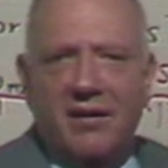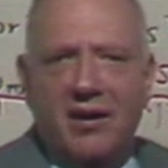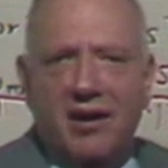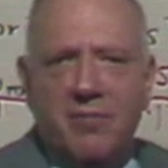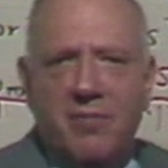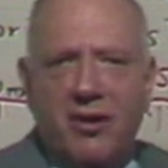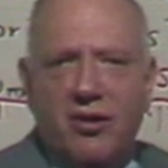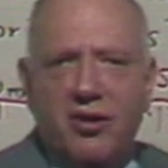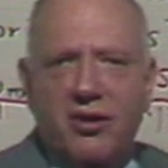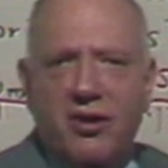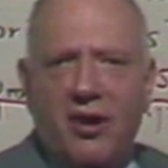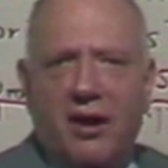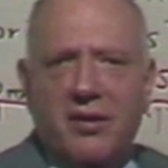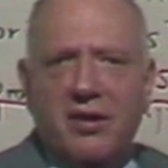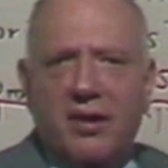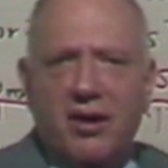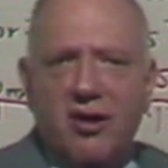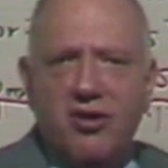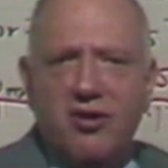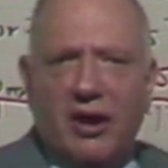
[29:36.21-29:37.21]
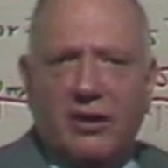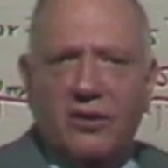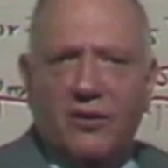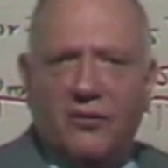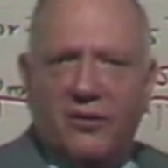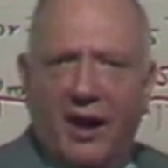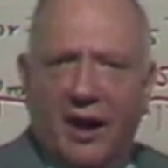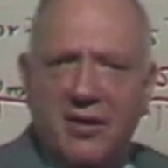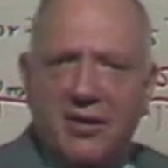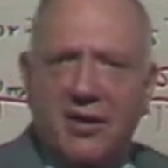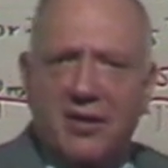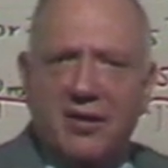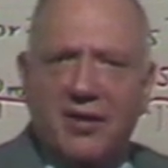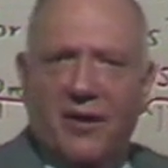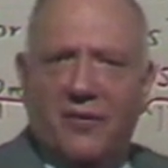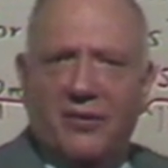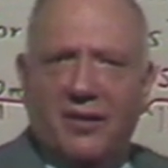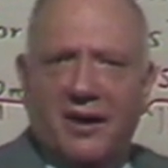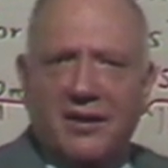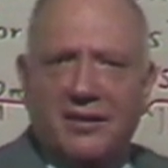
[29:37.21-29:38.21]
Especially on shuttle flights and
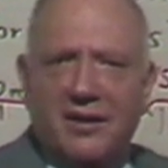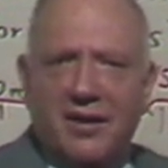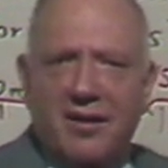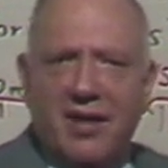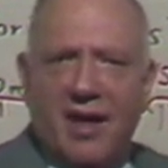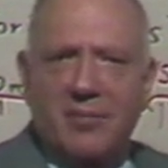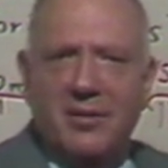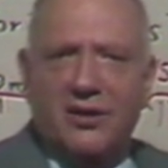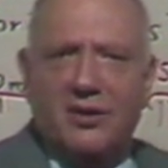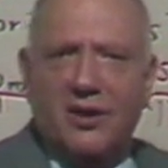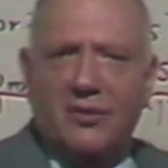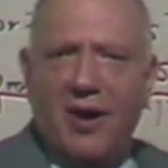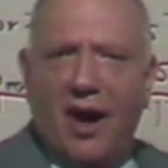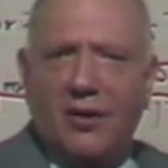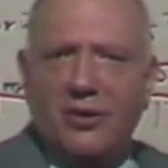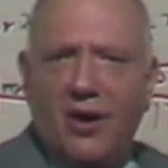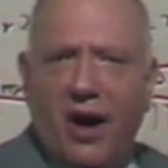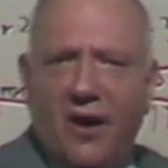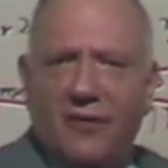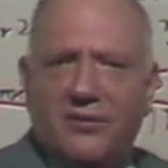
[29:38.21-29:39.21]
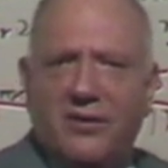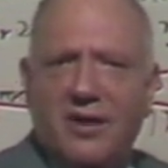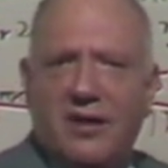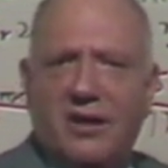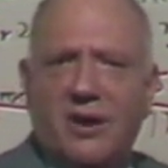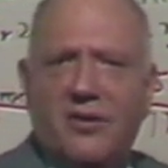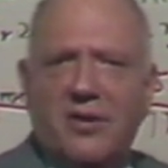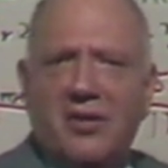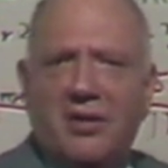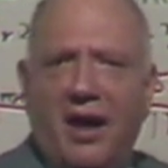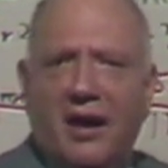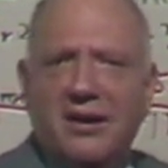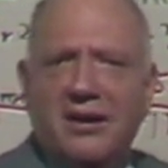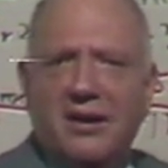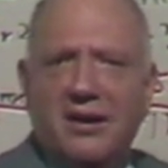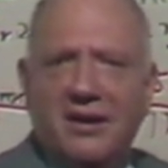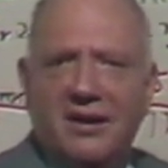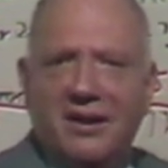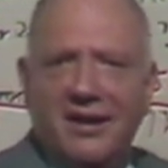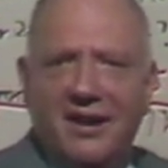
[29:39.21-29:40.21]
stuff like this. I mean, to round off to the nearest light
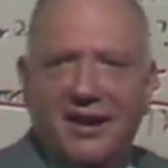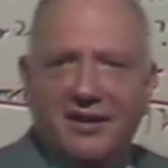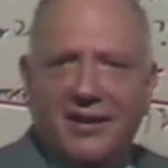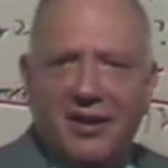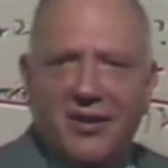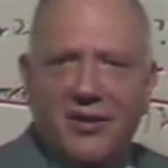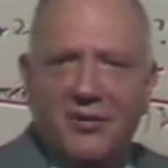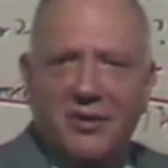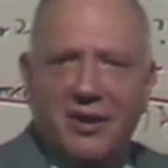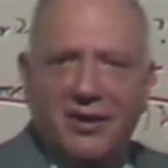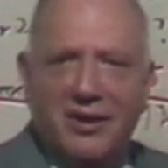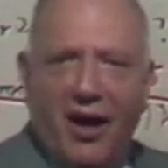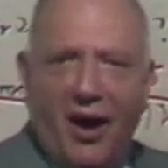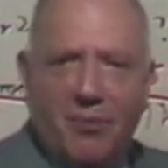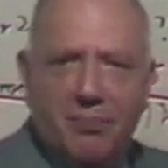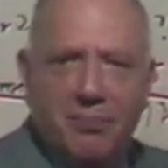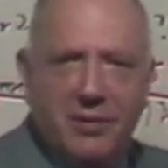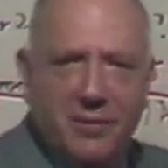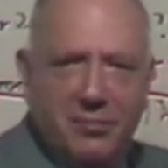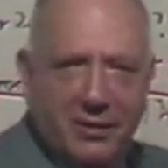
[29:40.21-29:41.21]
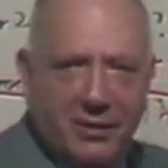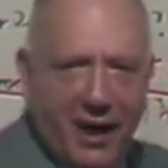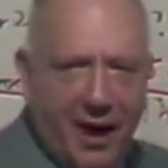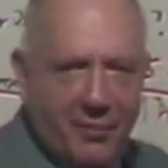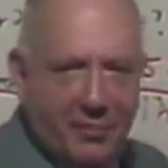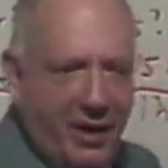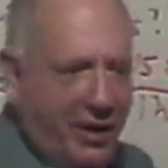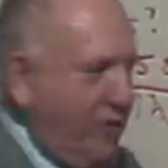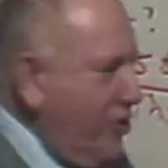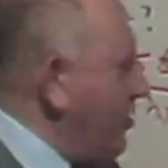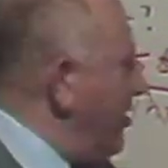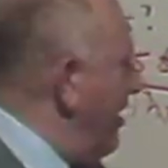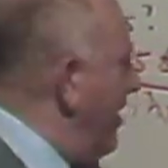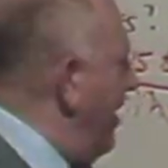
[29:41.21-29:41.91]
year doesn't really help people that much.